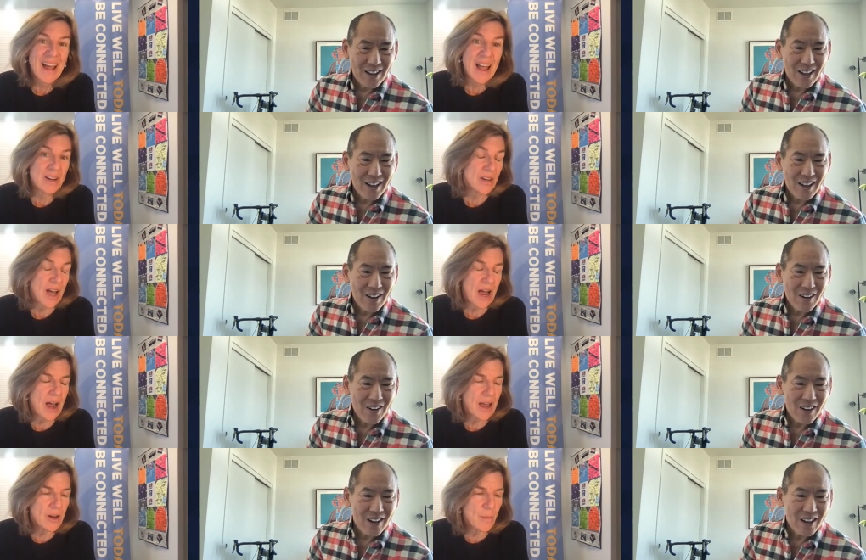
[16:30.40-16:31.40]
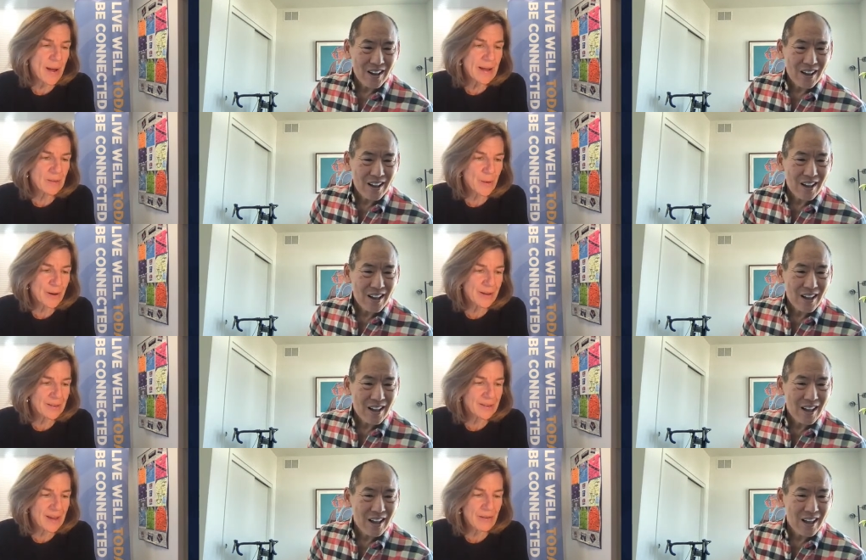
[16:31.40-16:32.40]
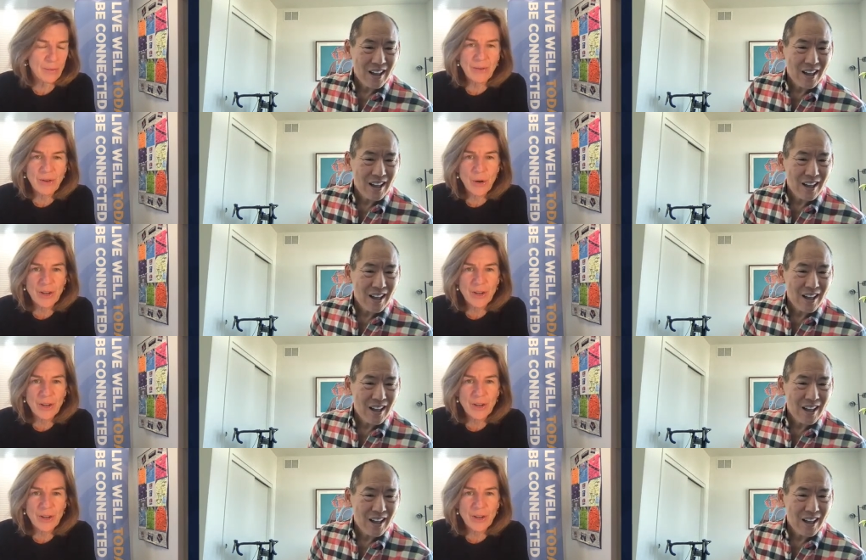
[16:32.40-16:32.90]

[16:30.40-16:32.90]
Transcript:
Speaker 1: and uh, you know my experience kevin we've